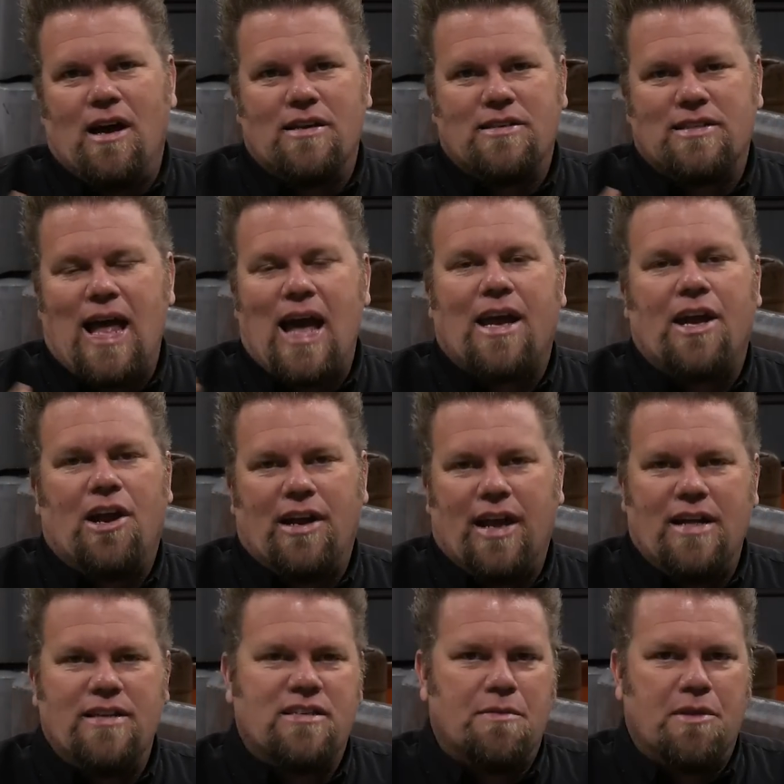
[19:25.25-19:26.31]
slacking on
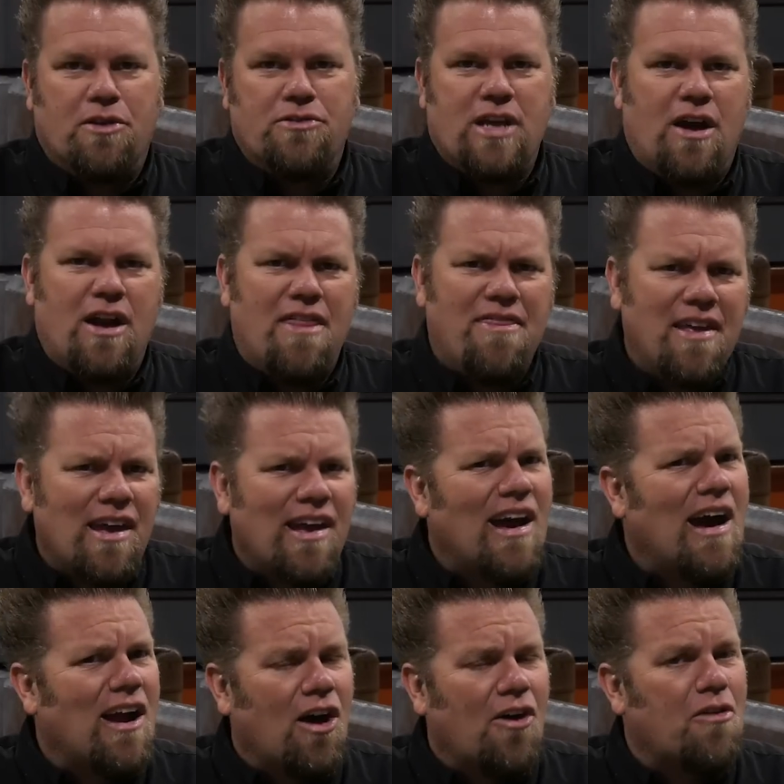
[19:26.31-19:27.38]
getting some of those out. And I think I
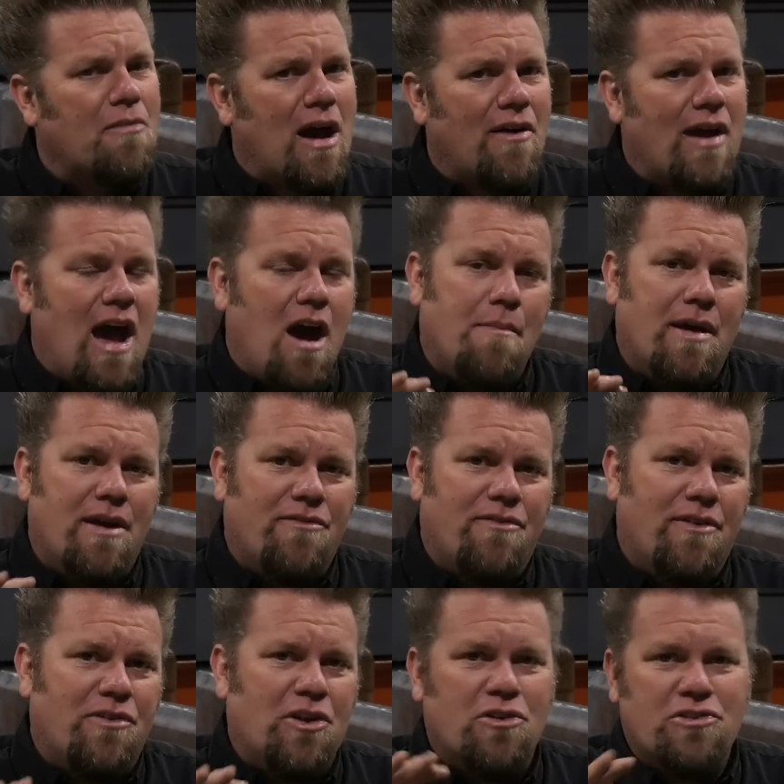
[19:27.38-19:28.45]
got all of them out now, but if
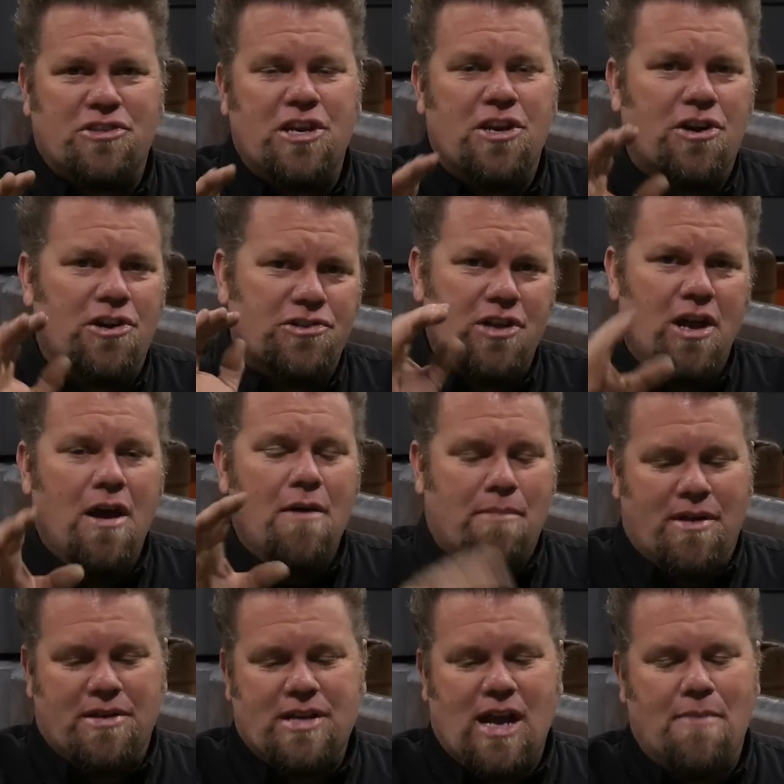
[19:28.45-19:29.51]
you don't see yours
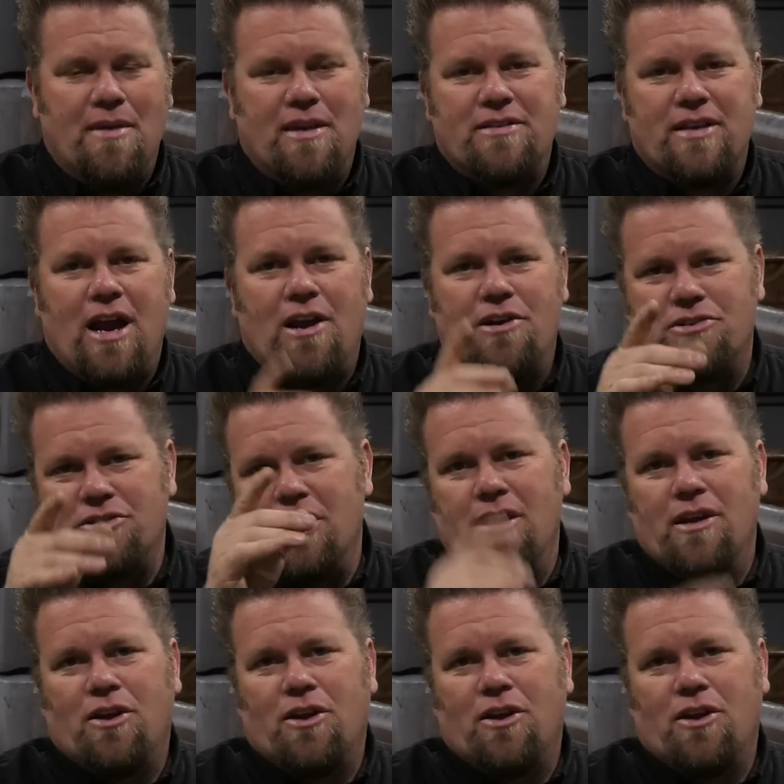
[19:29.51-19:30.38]
by the time this airs,